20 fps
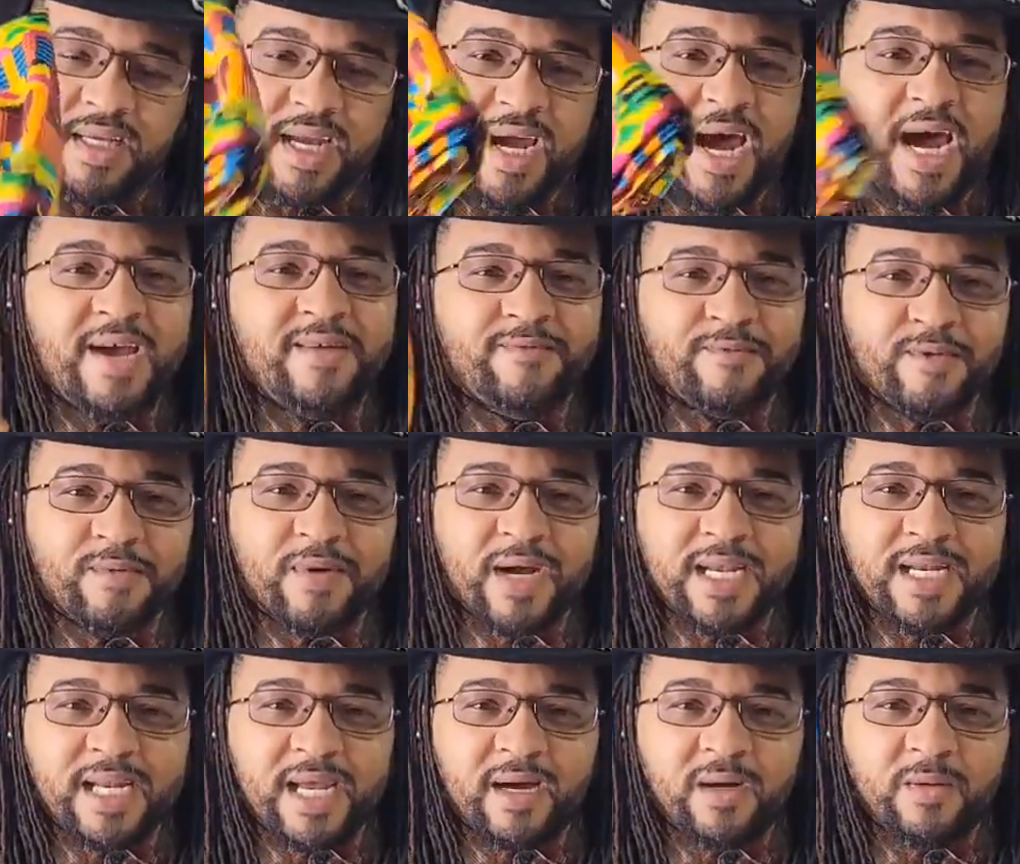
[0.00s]
cotton for
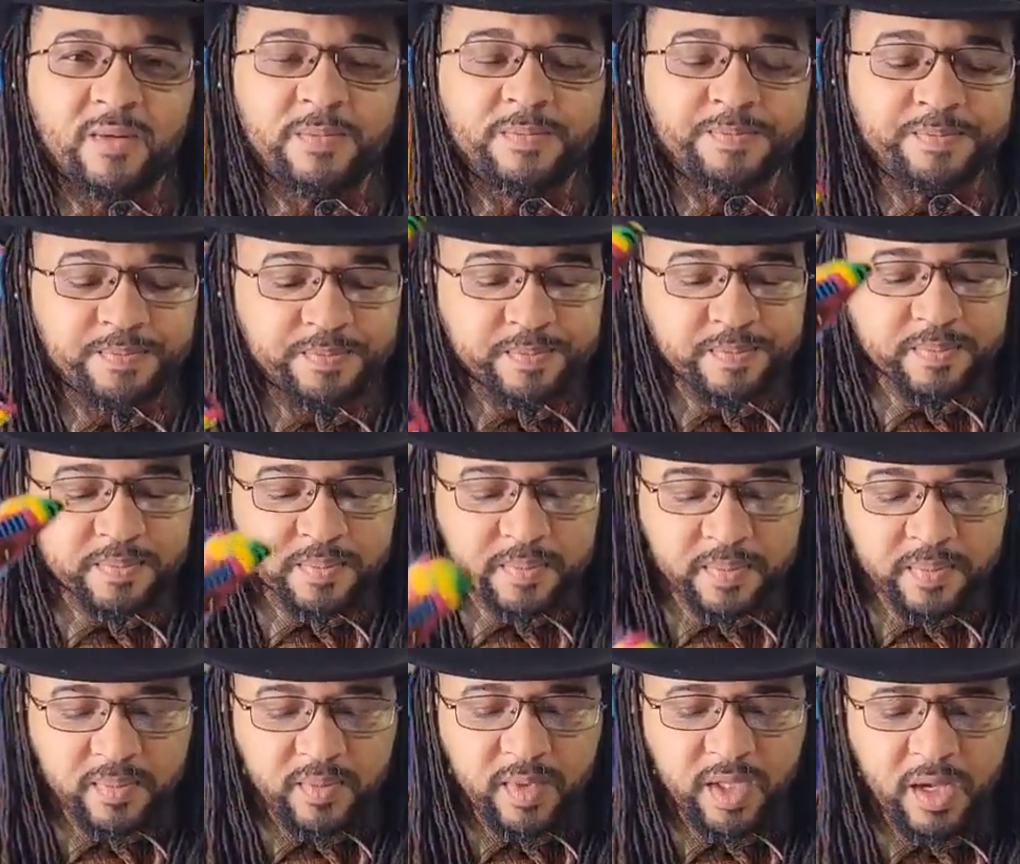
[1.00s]
right now.
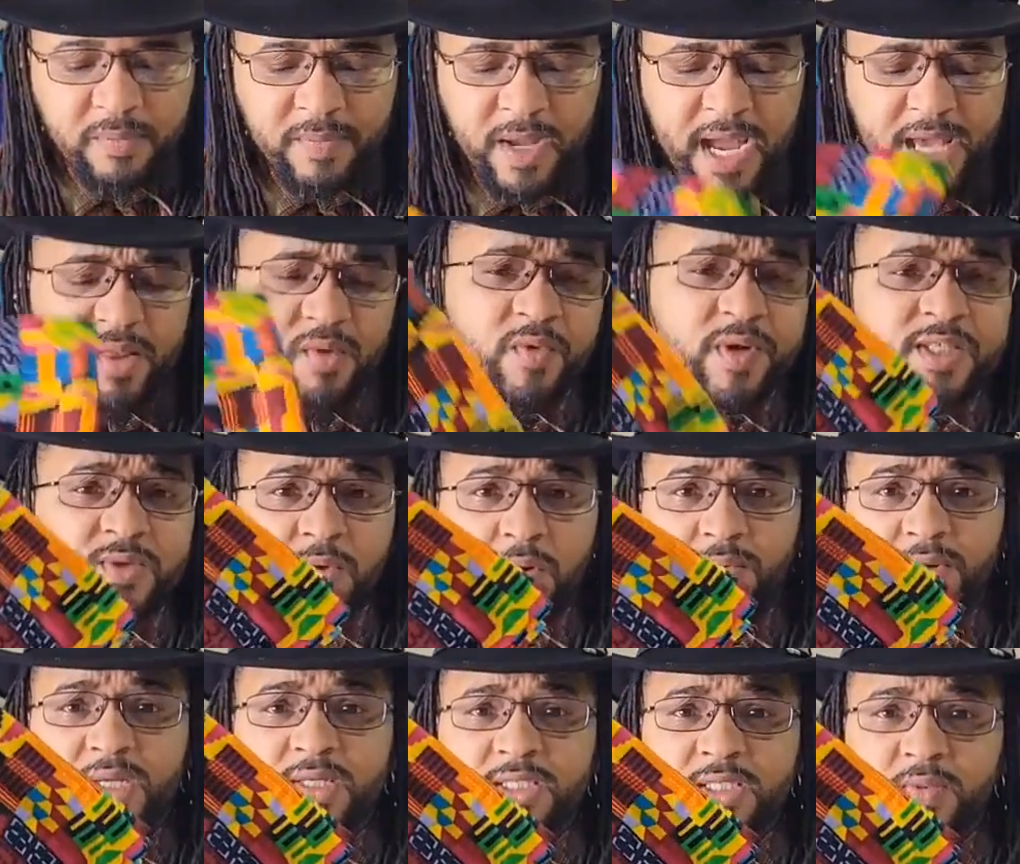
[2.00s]
And the reason why
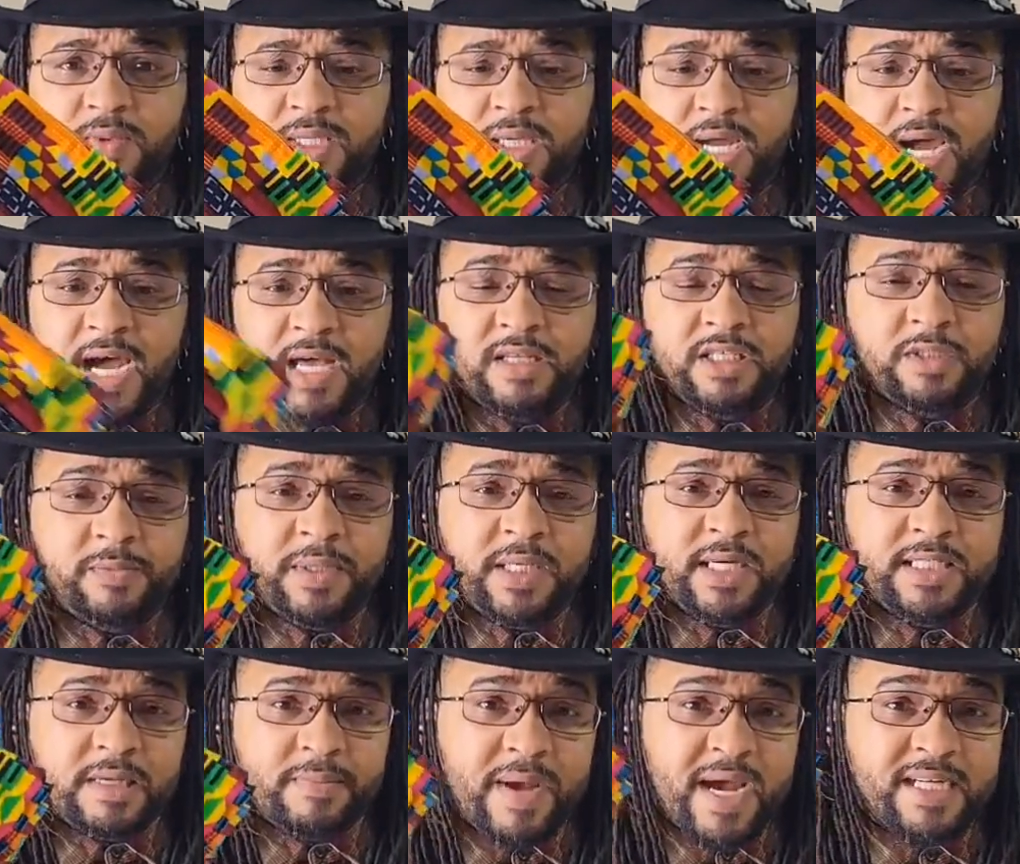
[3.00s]
we're going to stick with the cotton is
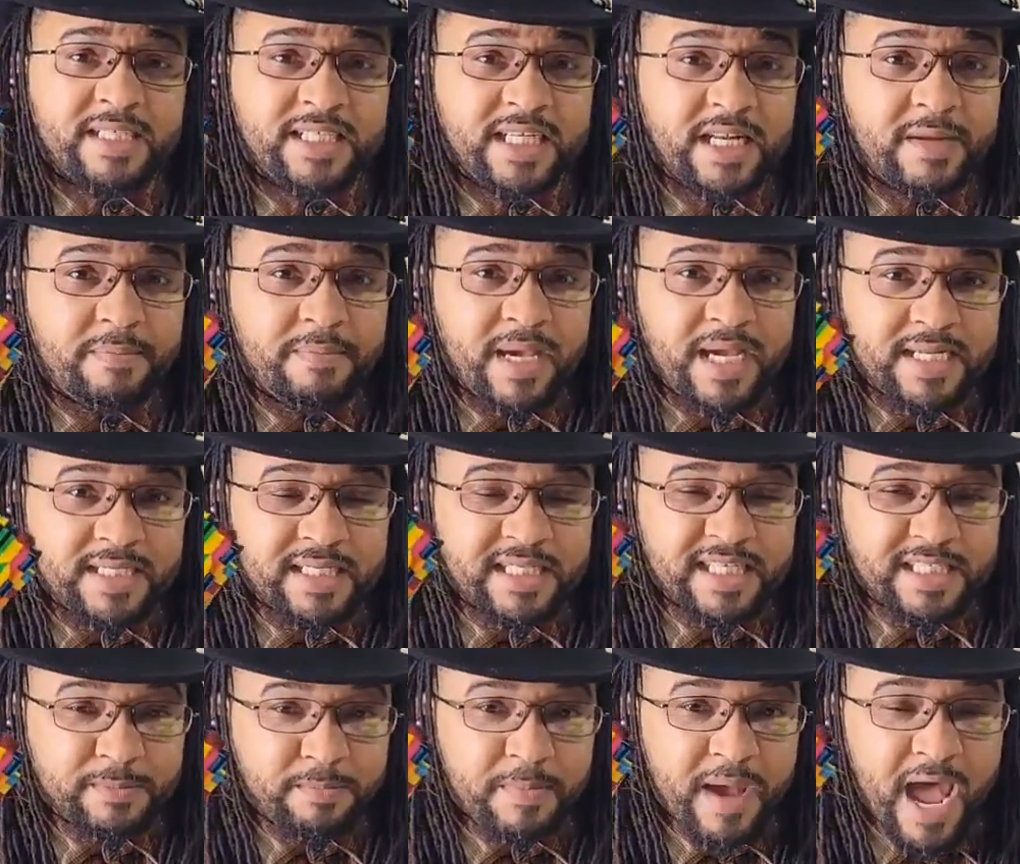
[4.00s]
because I'm actually going to make
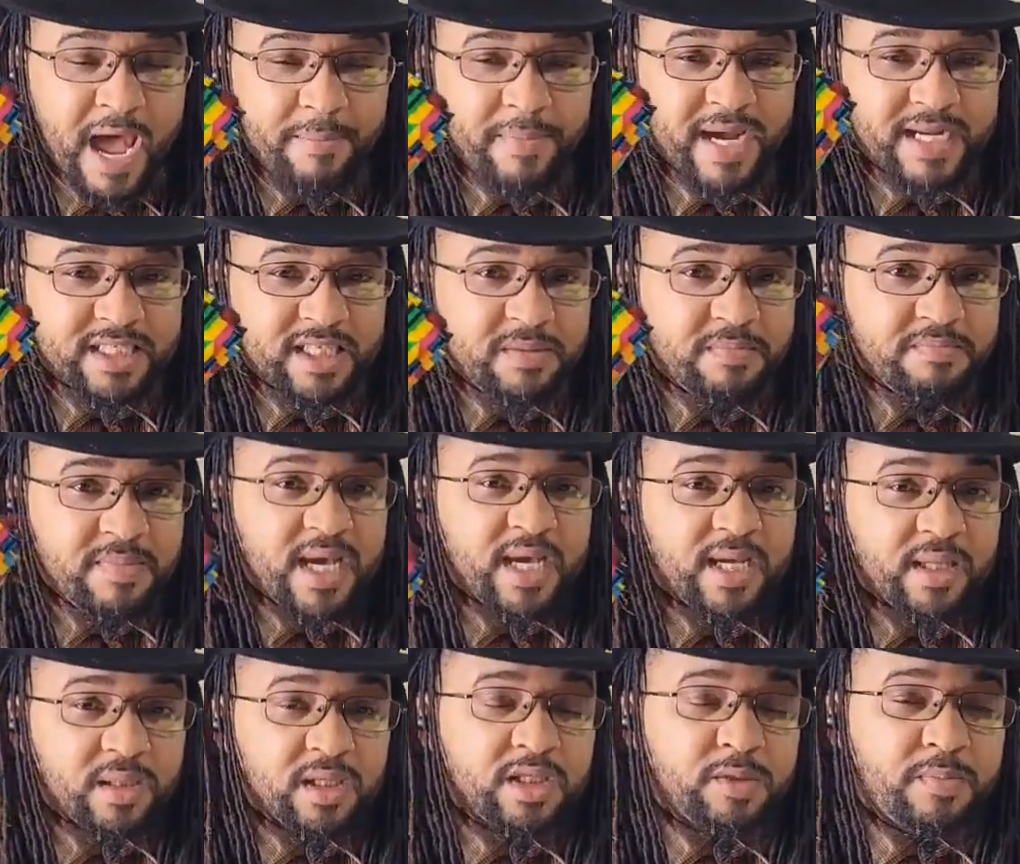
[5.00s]
this bag. I'm actually
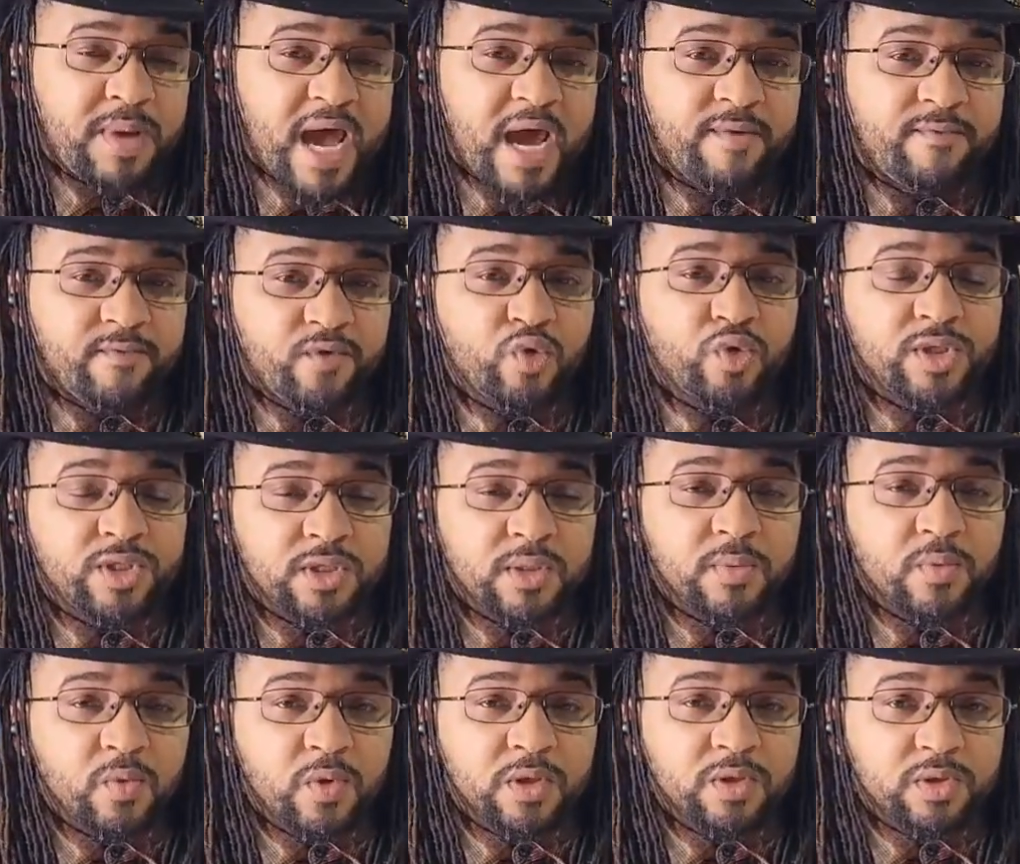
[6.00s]
making this bag for
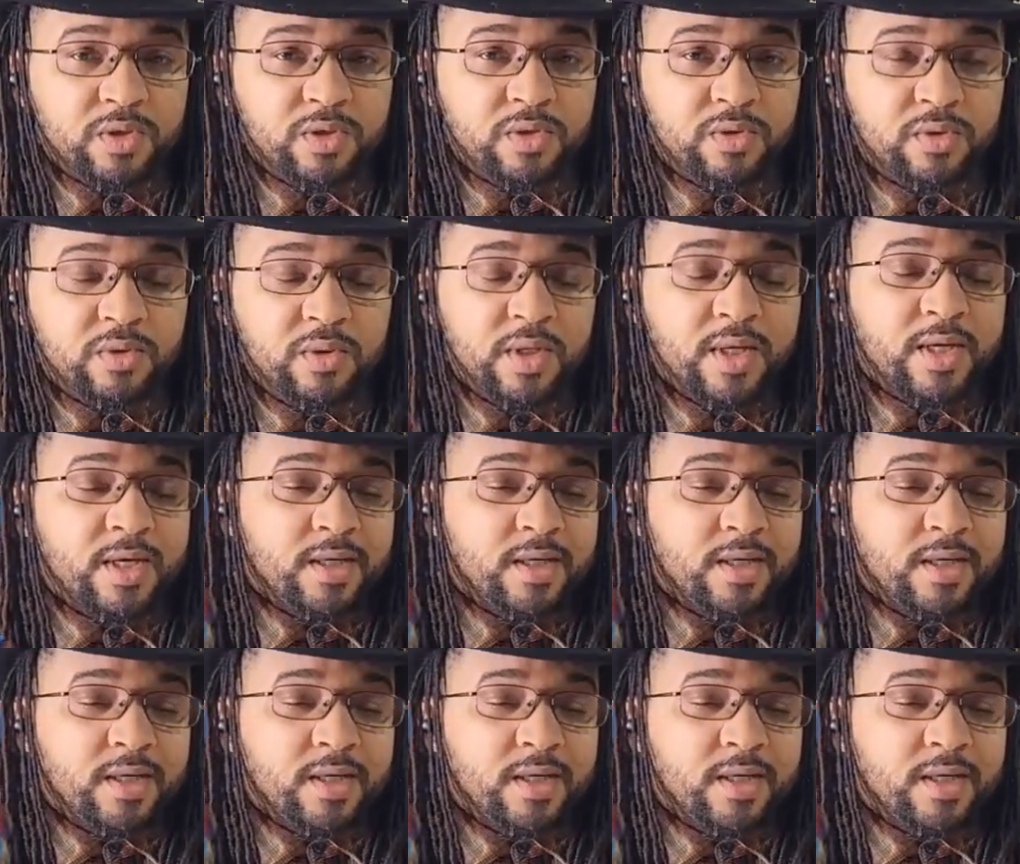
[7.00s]
someone too.